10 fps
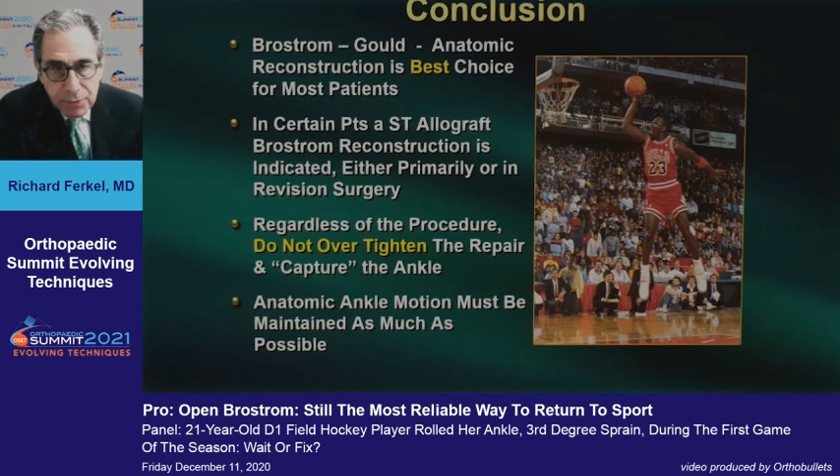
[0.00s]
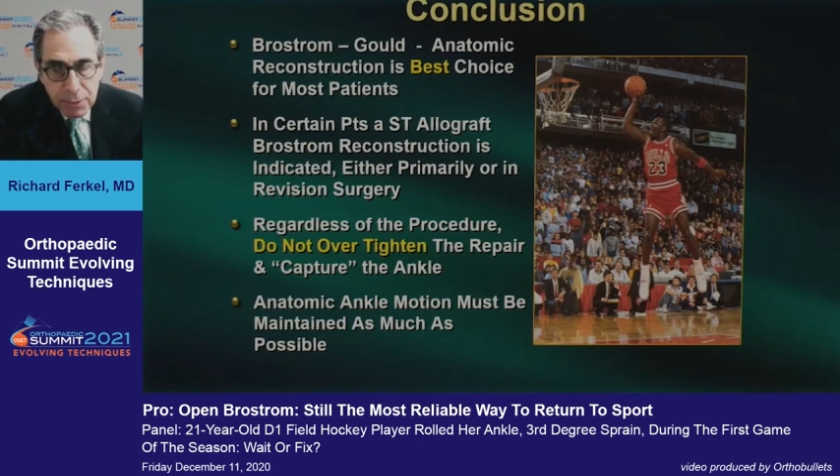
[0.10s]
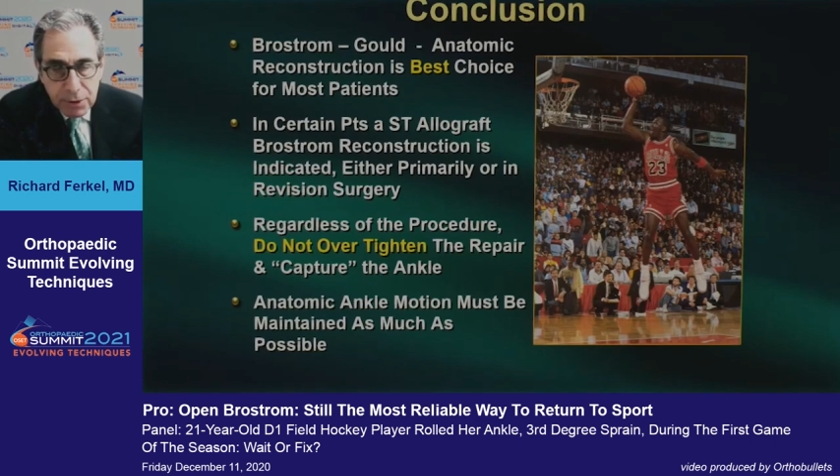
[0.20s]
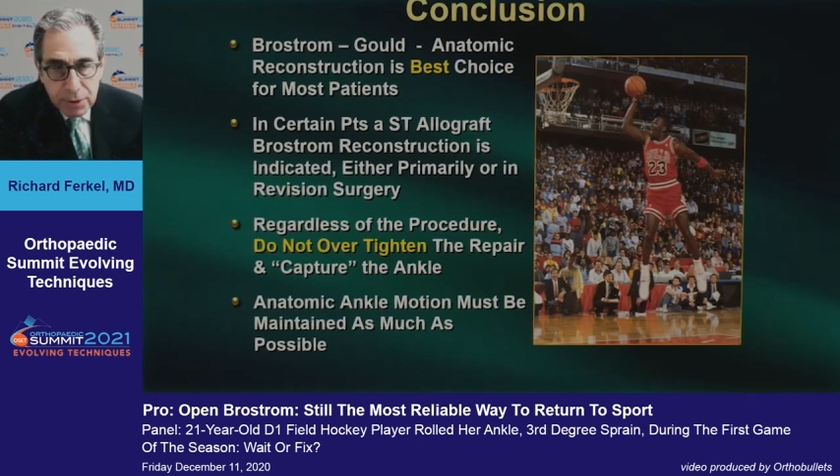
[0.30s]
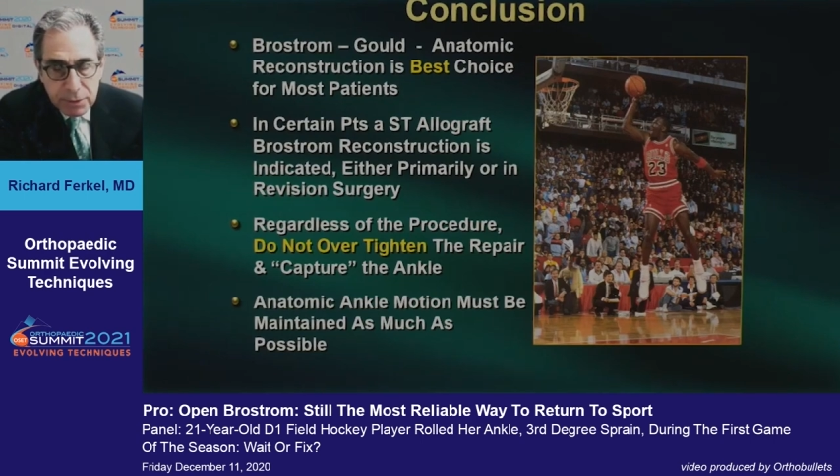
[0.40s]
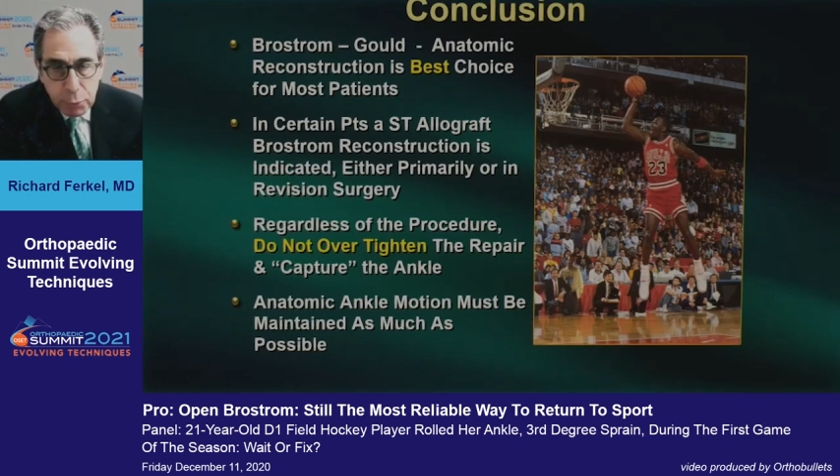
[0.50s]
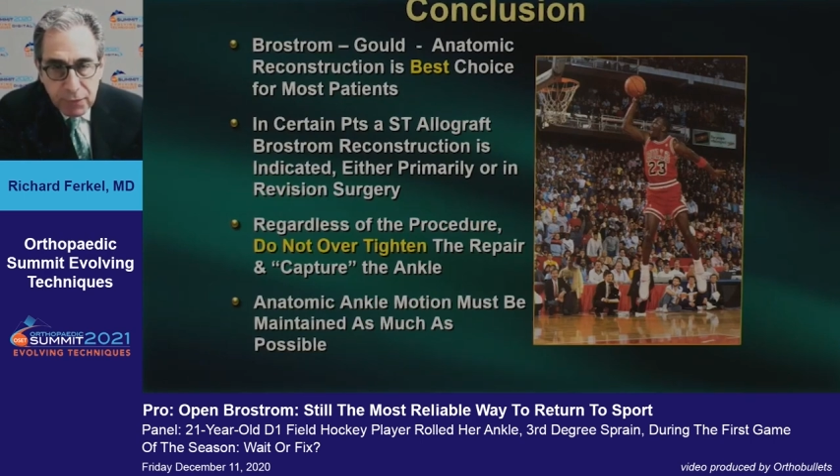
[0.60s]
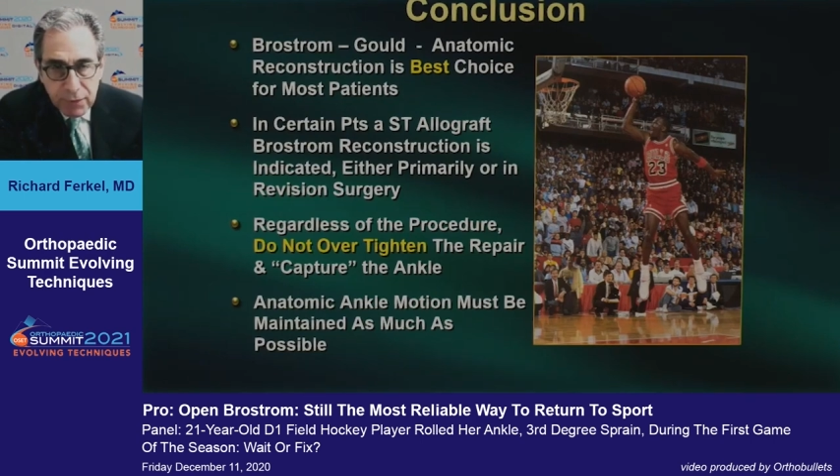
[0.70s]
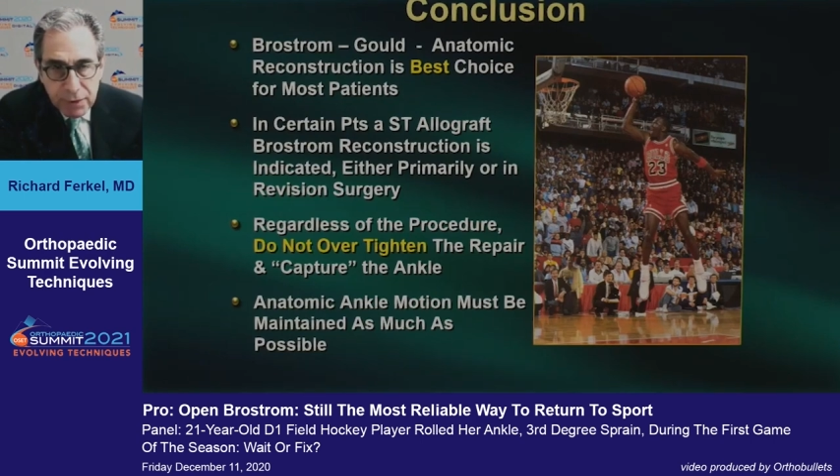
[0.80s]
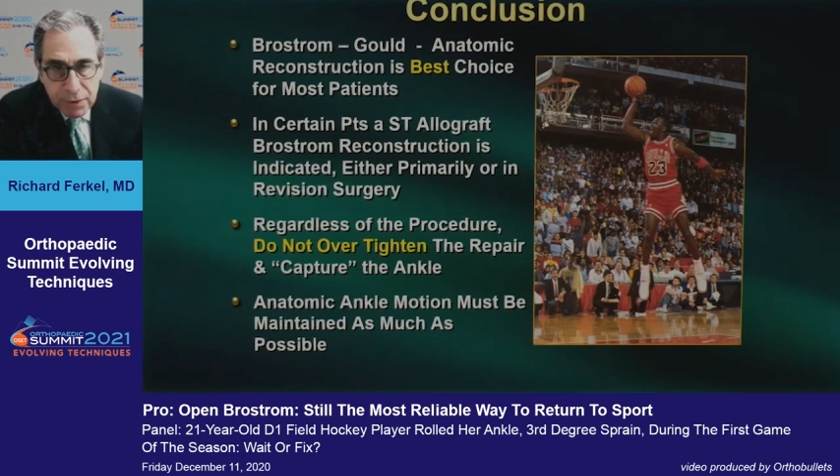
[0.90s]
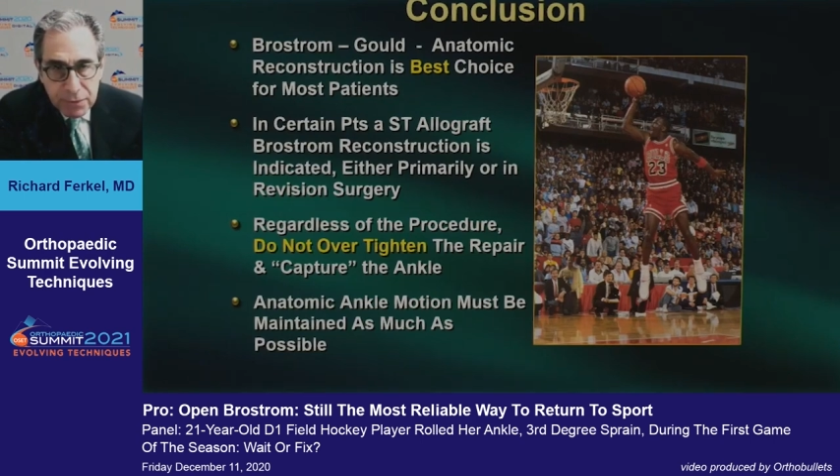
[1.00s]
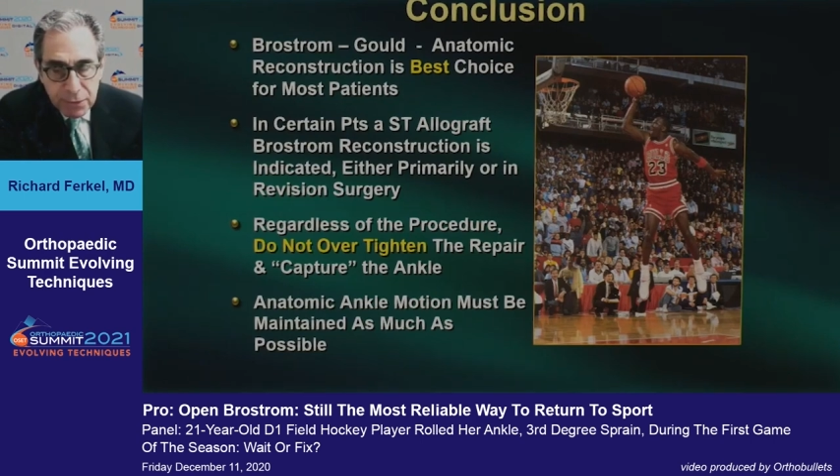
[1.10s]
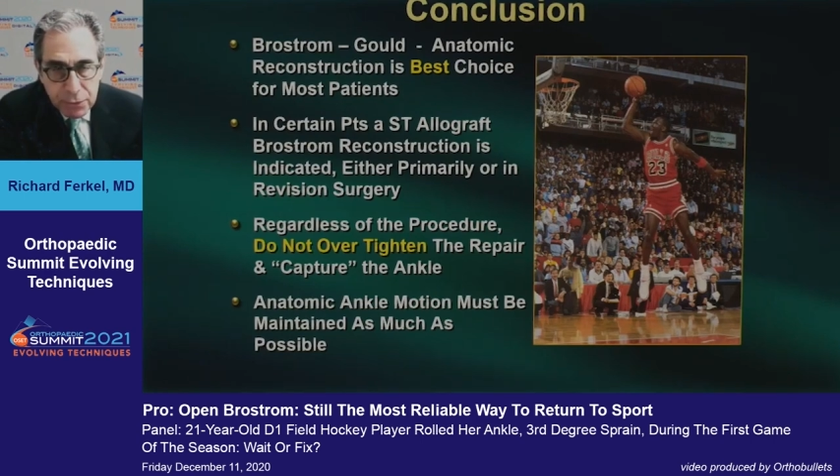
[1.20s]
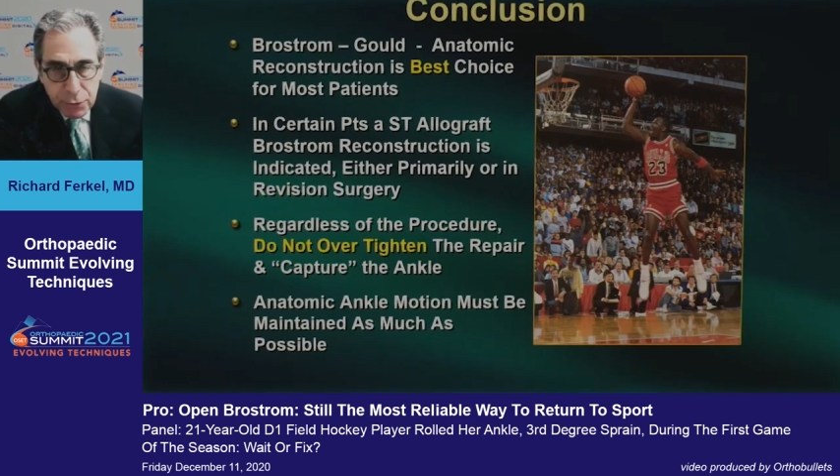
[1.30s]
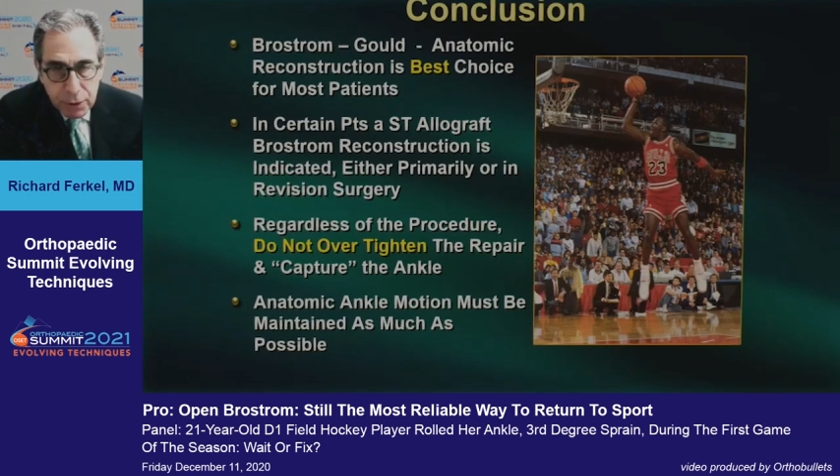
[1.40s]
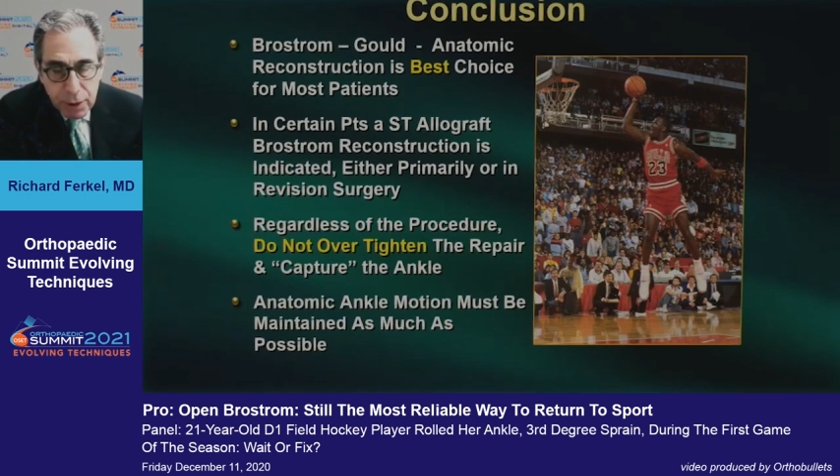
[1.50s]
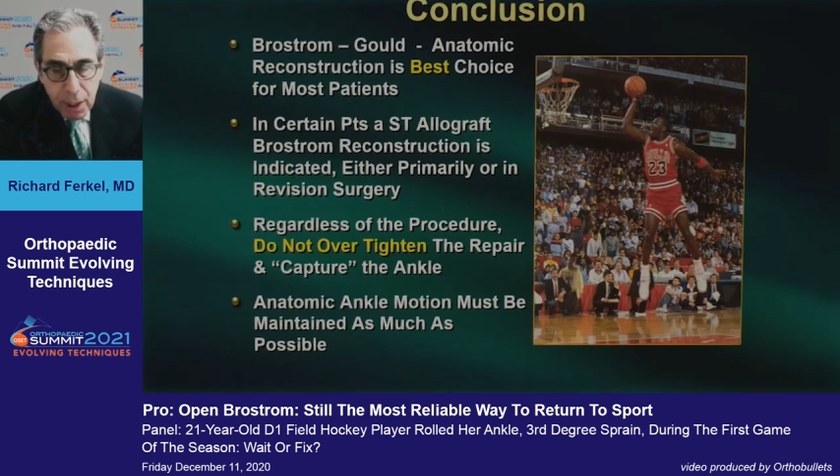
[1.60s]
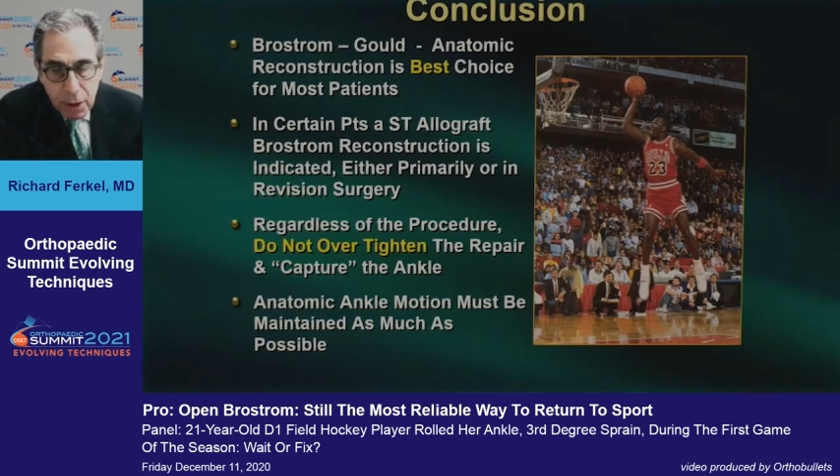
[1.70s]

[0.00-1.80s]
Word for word: particularly revision surgery,